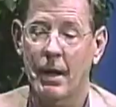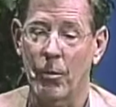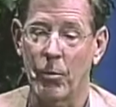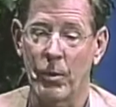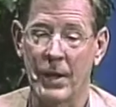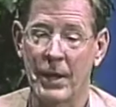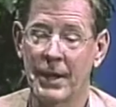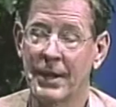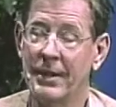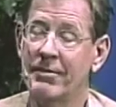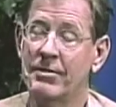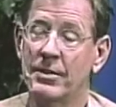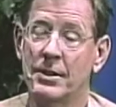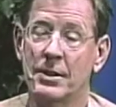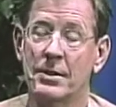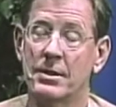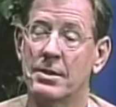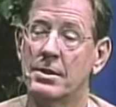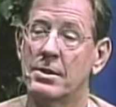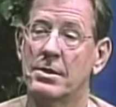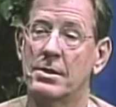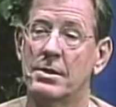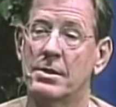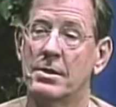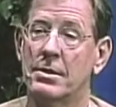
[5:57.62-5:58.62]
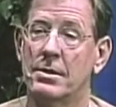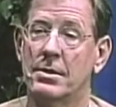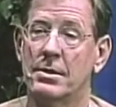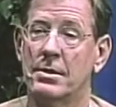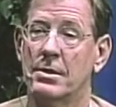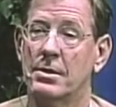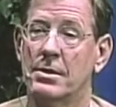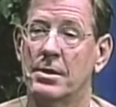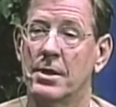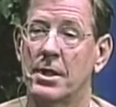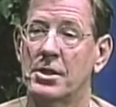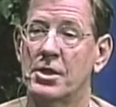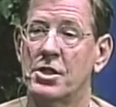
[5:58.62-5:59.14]
we live in
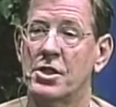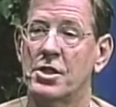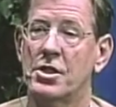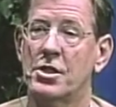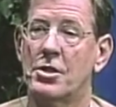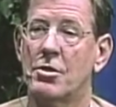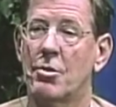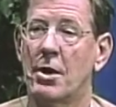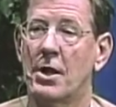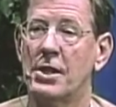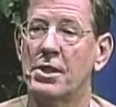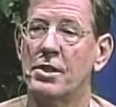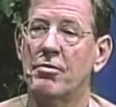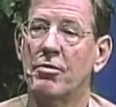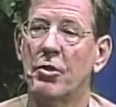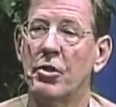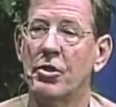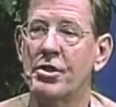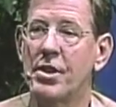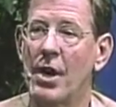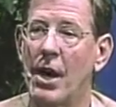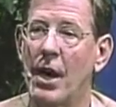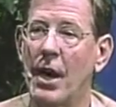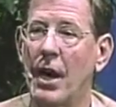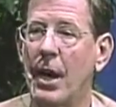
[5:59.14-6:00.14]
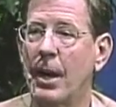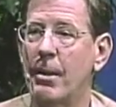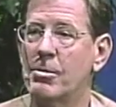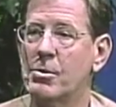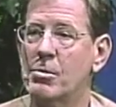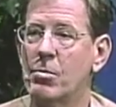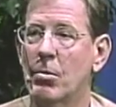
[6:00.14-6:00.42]
such stressful times,